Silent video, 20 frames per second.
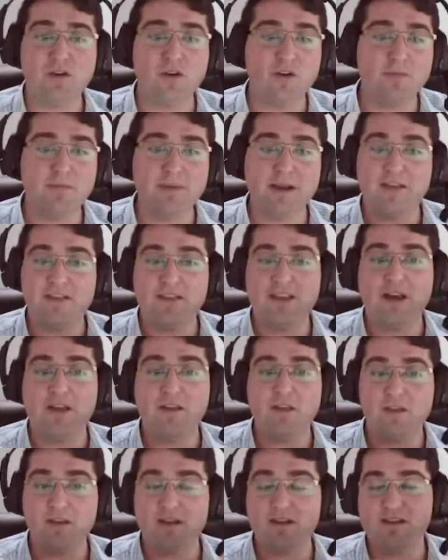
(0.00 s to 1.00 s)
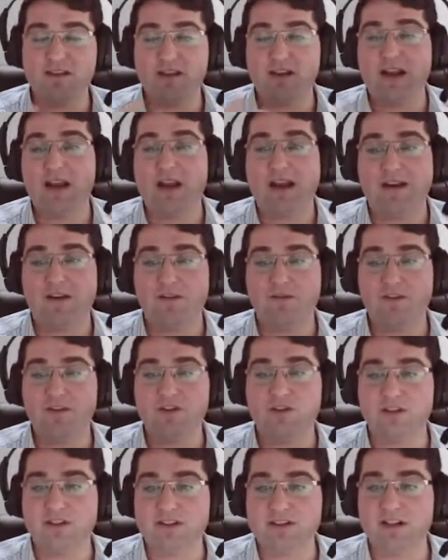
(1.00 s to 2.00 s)
not about the other things that our
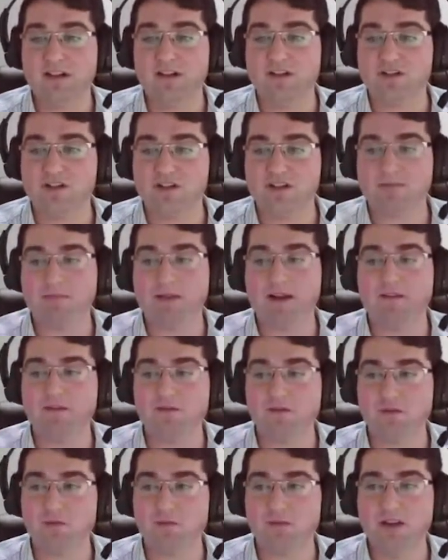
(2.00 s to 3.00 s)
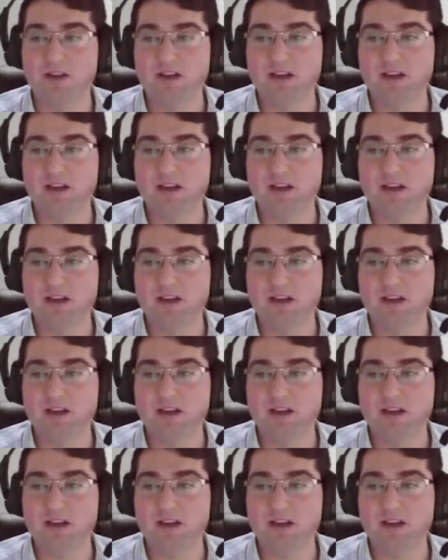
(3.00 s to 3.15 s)
artificial intelligence platform